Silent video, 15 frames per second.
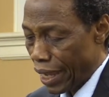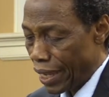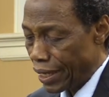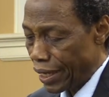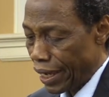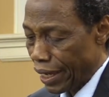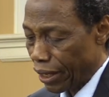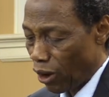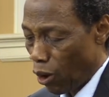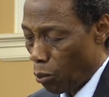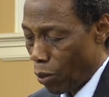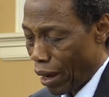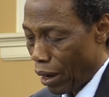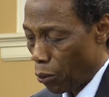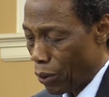any
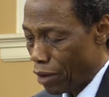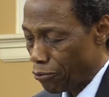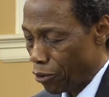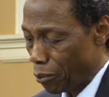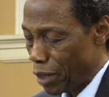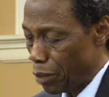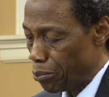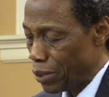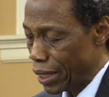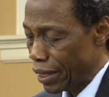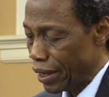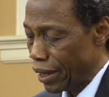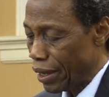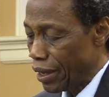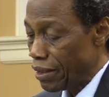Ekeoba away from a
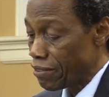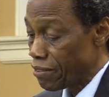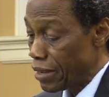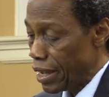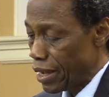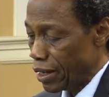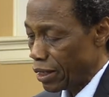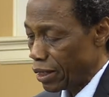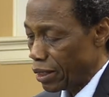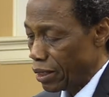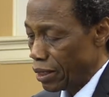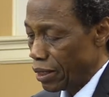big snail